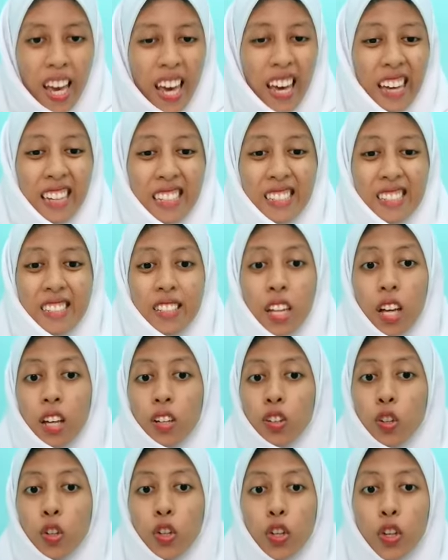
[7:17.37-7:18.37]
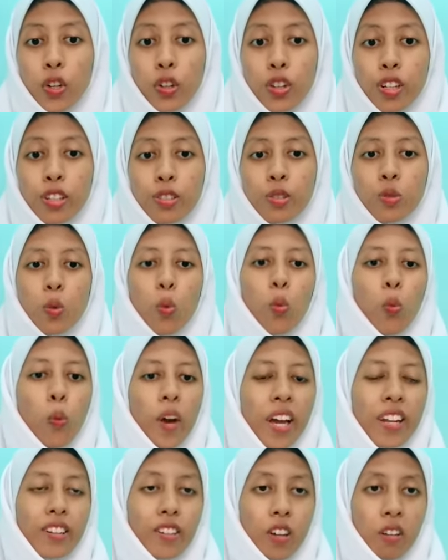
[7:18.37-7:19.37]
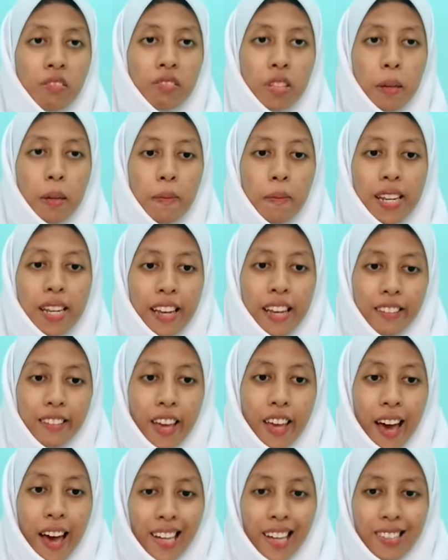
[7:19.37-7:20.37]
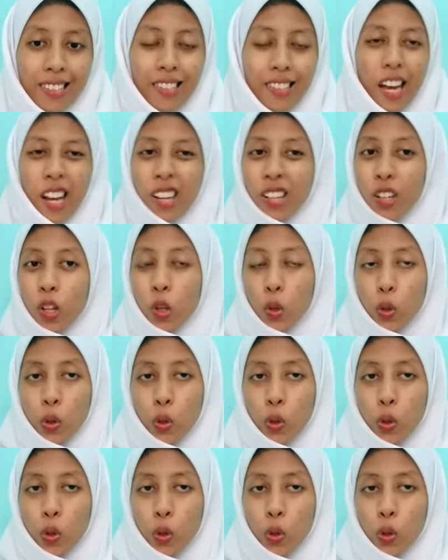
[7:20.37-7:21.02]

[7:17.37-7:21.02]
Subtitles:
It occurs when contaminated hands handle